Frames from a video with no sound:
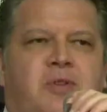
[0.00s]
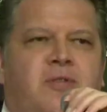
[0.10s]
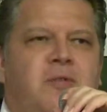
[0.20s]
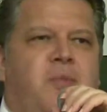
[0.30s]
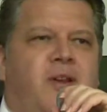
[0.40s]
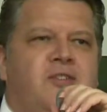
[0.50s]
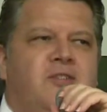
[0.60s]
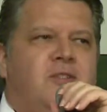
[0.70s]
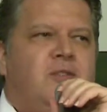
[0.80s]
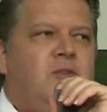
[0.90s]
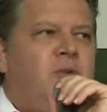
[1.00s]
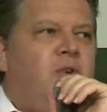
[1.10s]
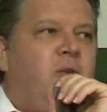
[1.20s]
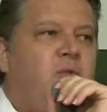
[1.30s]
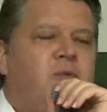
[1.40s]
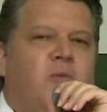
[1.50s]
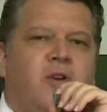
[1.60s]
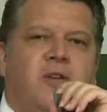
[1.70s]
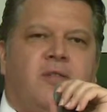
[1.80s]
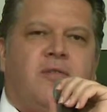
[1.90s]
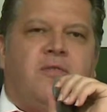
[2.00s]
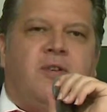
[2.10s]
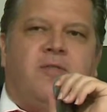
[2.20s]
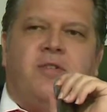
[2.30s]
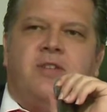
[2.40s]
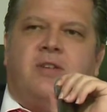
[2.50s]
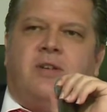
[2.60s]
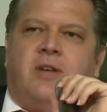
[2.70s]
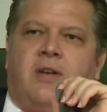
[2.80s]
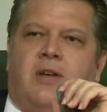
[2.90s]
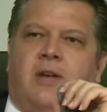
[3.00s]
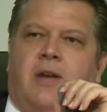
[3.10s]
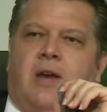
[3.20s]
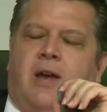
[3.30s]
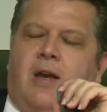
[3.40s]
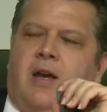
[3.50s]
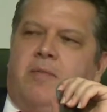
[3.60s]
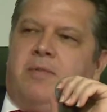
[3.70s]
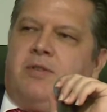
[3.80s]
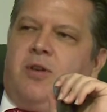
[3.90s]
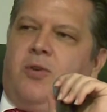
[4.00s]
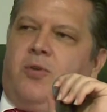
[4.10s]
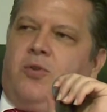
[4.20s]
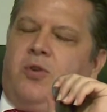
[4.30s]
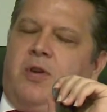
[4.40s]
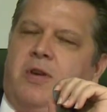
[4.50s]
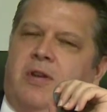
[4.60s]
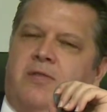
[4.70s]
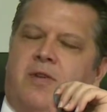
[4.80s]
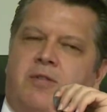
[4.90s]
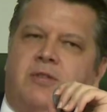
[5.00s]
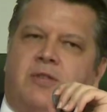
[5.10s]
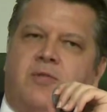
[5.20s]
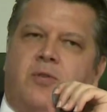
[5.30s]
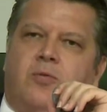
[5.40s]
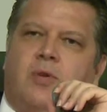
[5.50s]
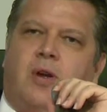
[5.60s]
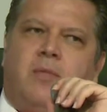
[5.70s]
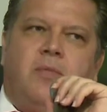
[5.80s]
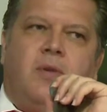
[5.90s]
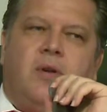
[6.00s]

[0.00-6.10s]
They're in places that you and I wouldn't want to really visit. And it's very difficult to